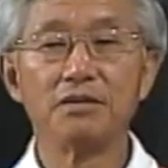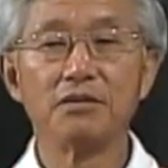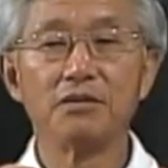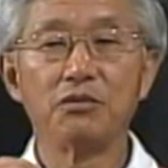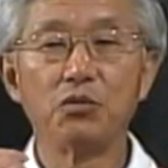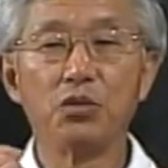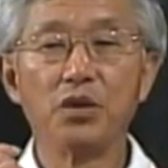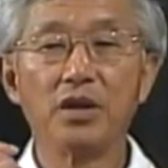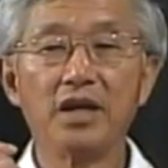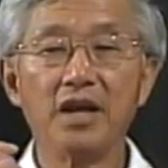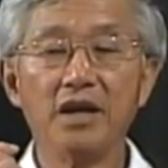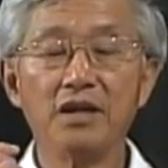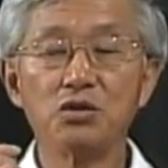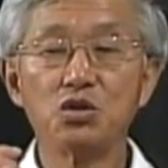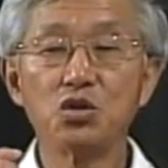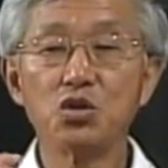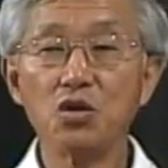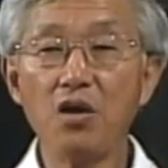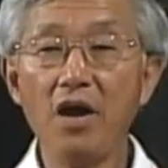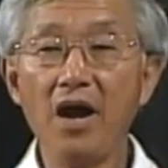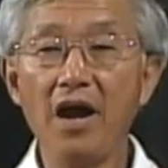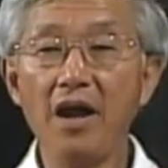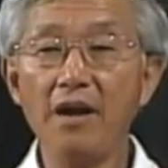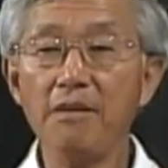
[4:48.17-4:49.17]
We can
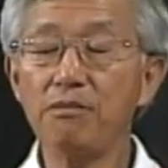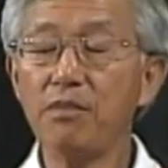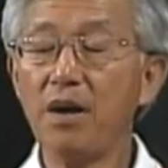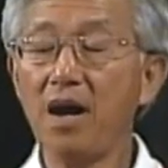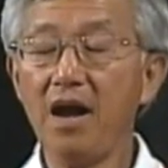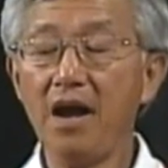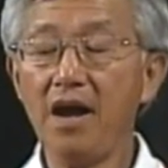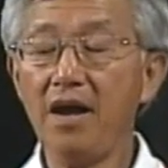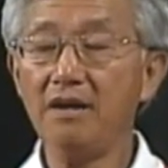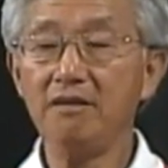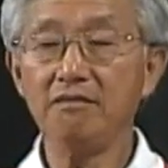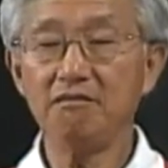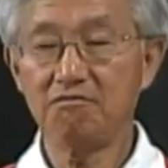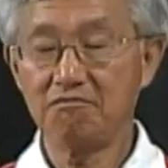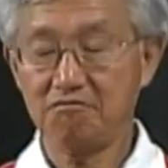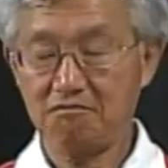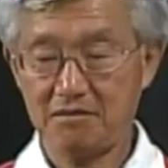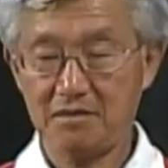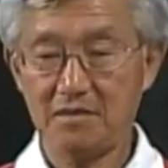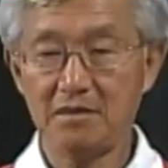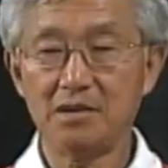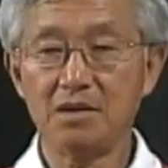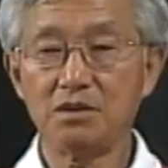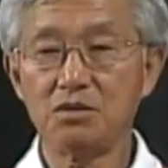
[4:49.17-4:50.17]
try by,
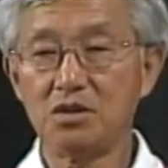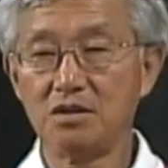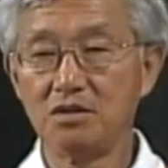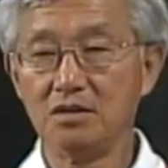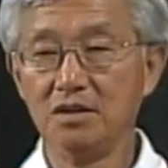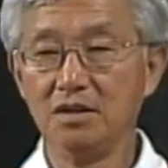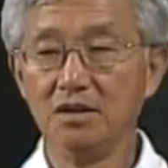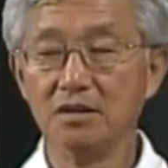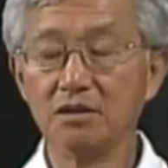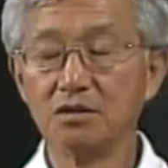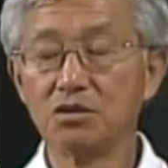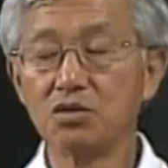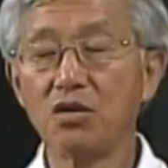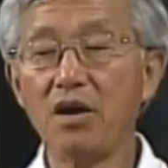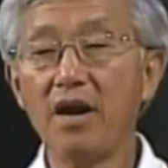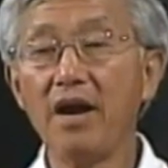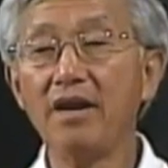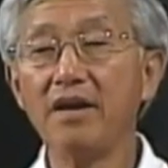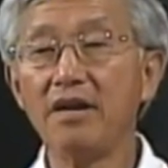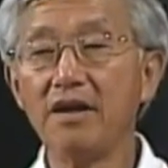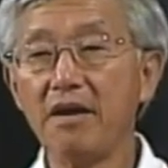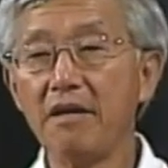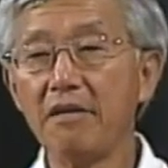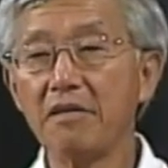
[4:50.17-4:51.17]
try
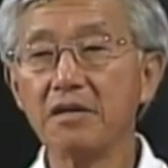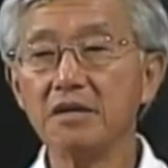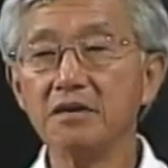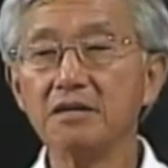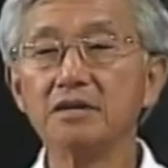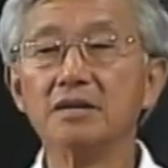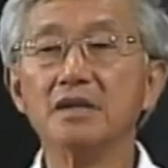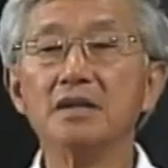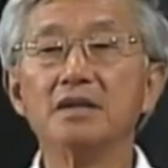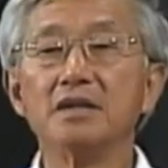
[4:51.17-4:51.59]
and error.